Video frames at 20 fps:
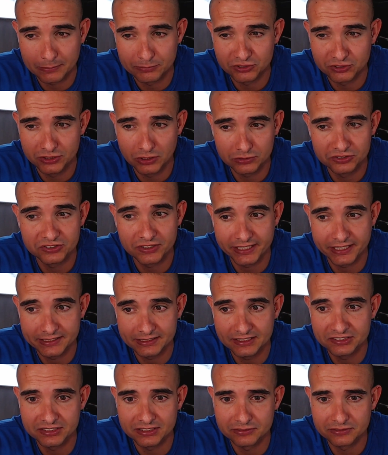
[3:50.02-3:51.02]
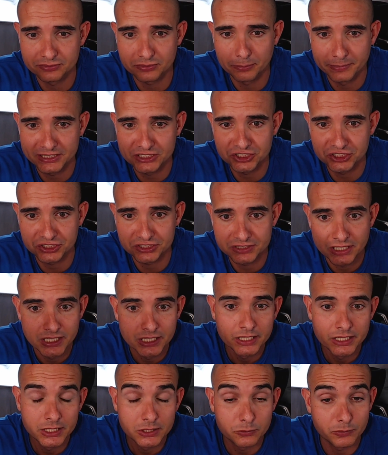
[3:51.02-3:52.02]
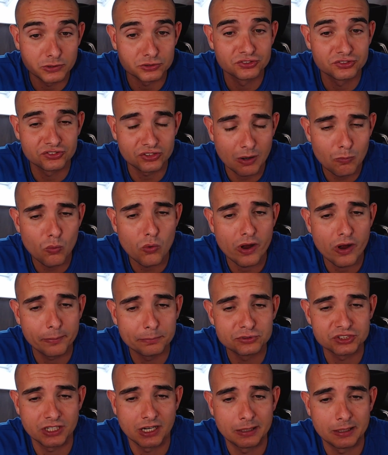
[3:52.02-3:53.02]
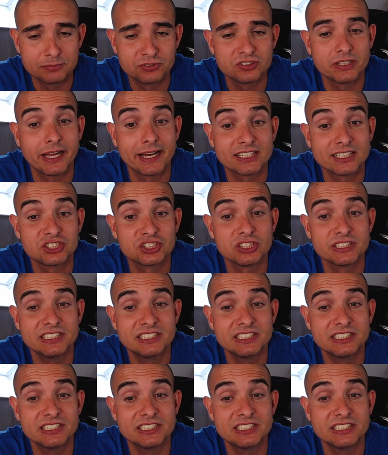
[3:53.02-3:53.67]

don't state this information, while some web shops actually